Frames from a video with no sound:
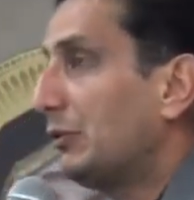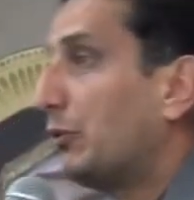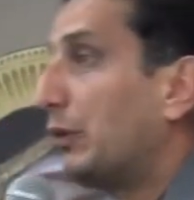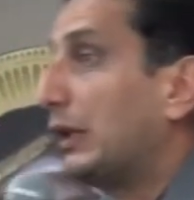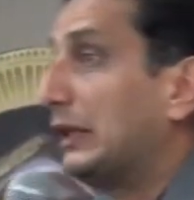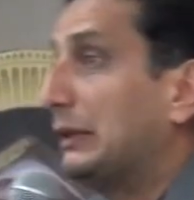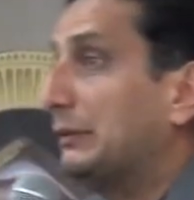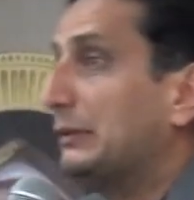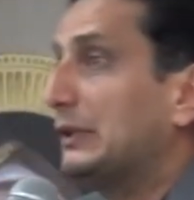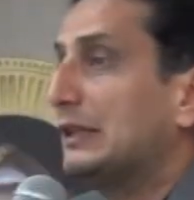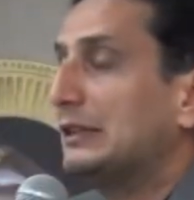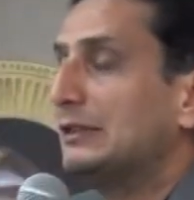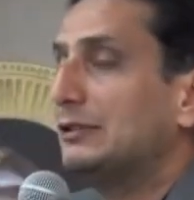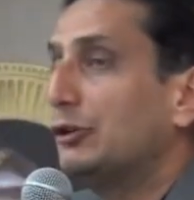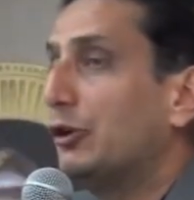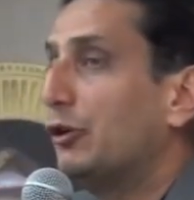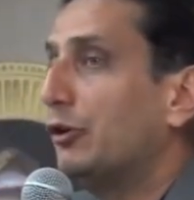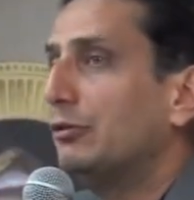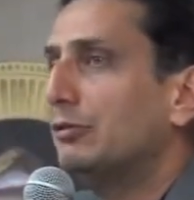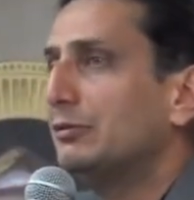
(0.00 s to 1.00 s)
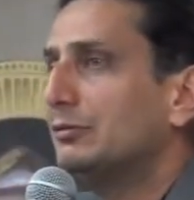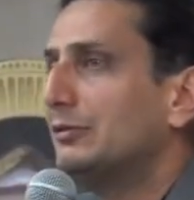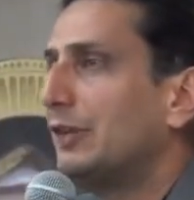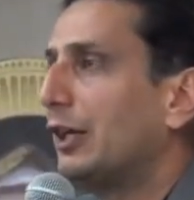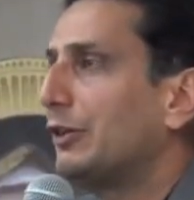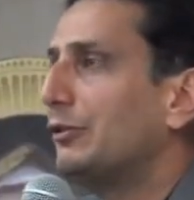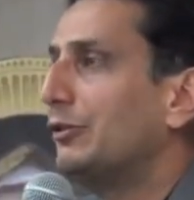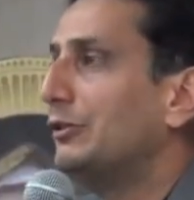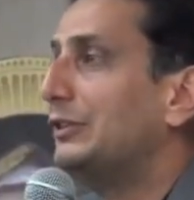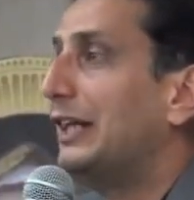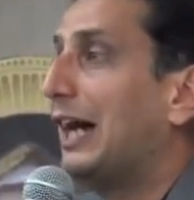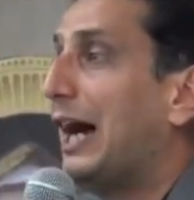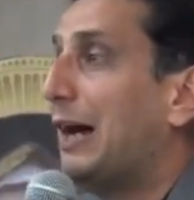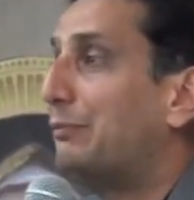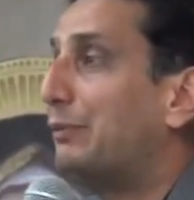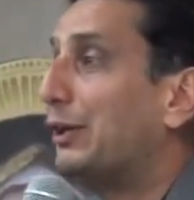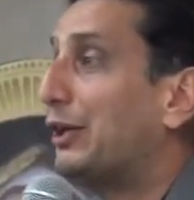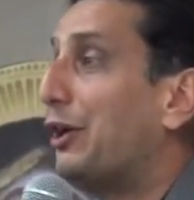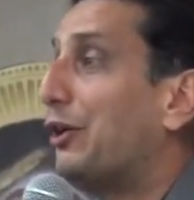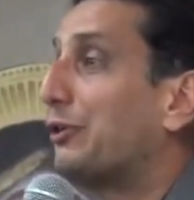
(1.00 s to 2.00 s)
Wait a minute, no, not only
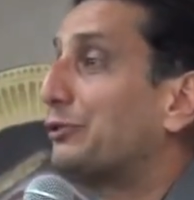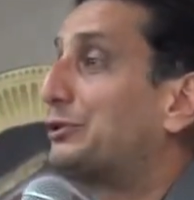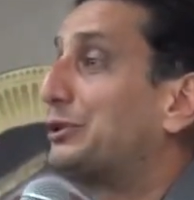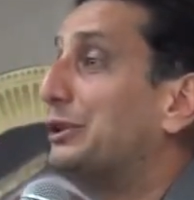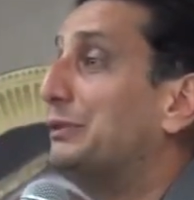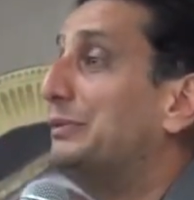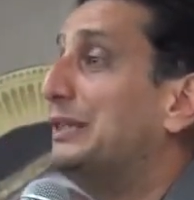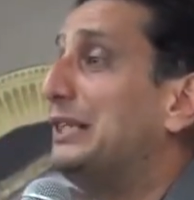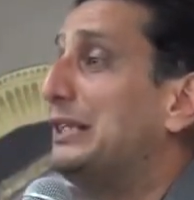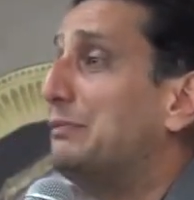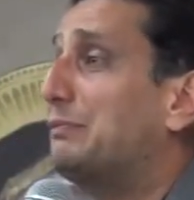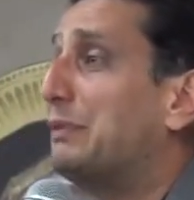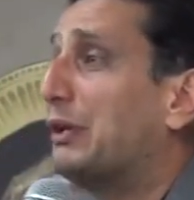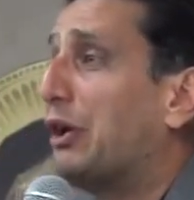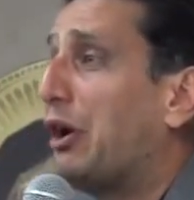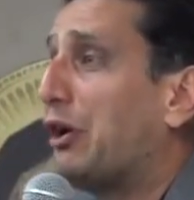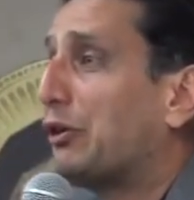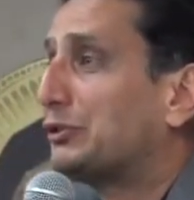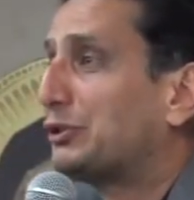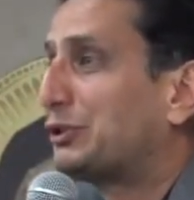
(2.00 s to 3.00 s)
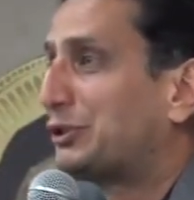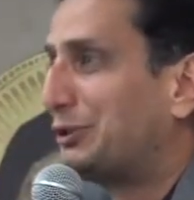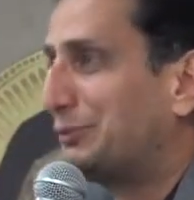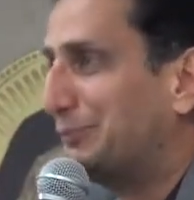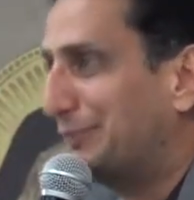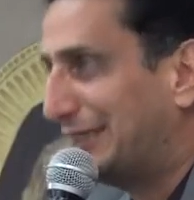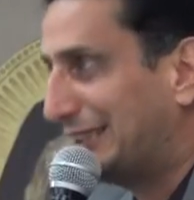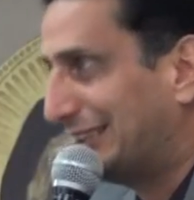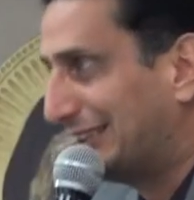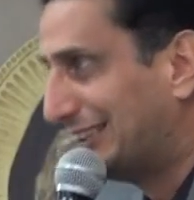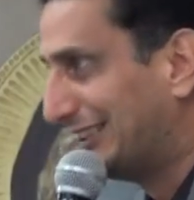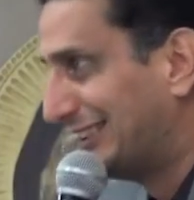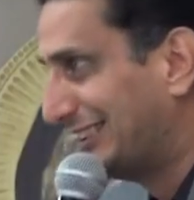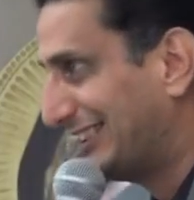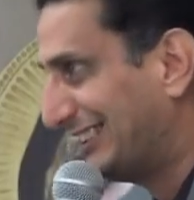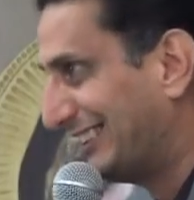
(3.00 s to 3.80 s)
I belong to him, he belongs to me.